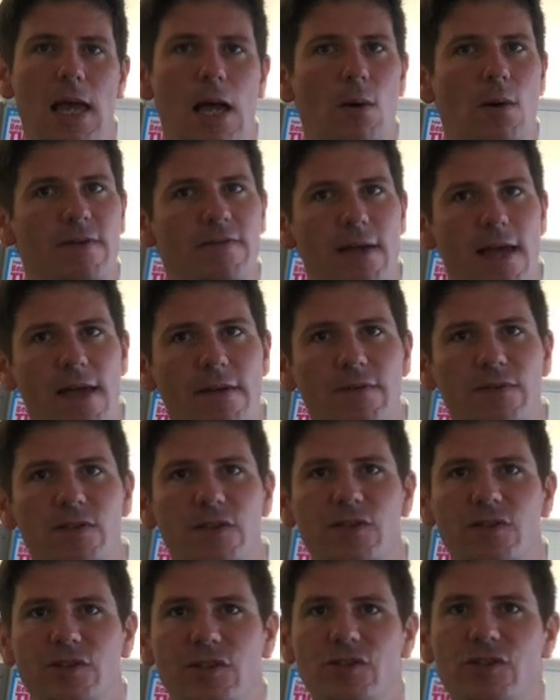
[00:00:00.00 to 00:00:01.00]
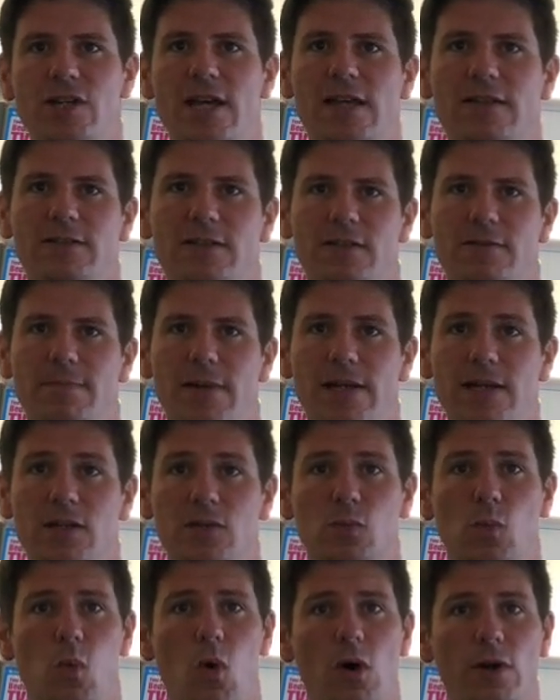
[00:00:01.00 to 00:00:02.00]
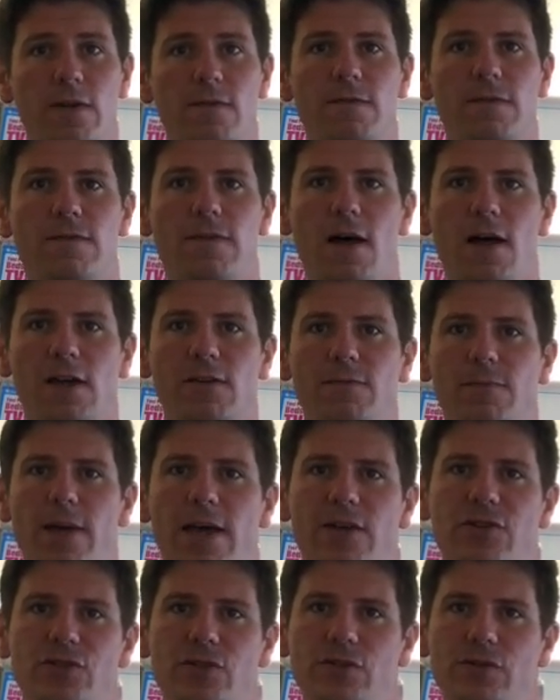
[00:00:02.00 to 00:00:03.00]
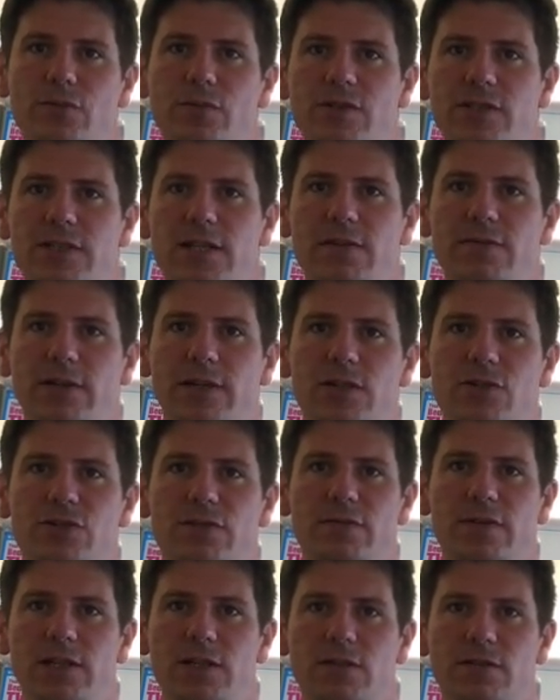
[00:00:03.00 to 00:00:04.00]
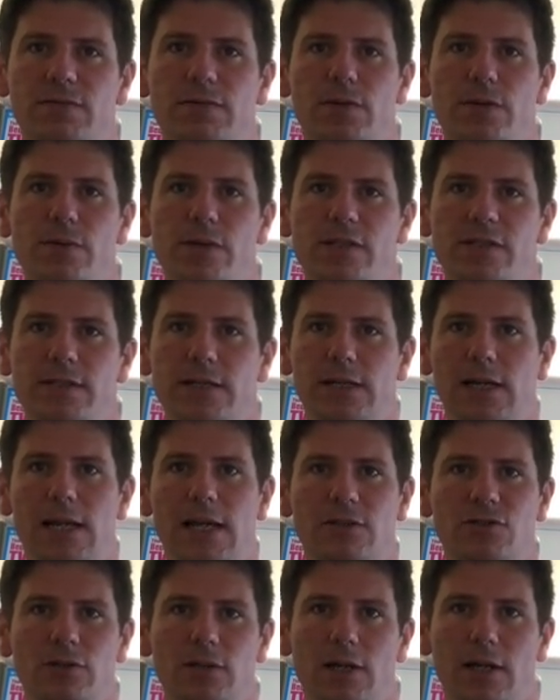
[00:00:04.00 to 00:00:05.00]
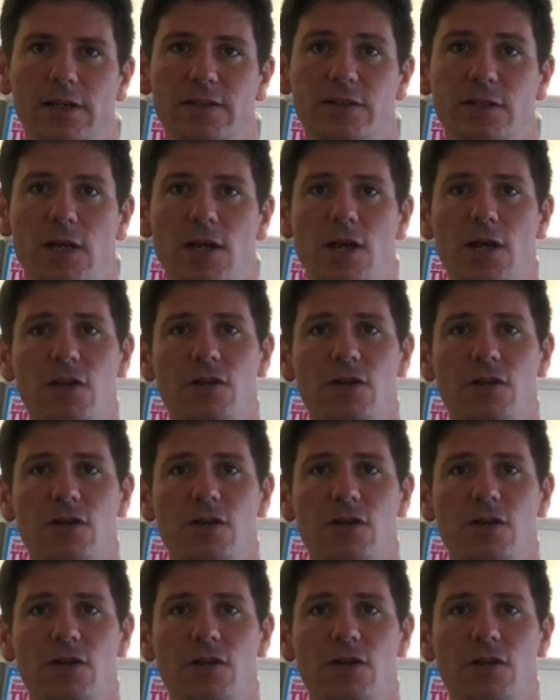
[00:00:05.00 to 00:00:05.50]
However, evidence suggests as many as one in five patients receiving intravenous fluids and electrolytes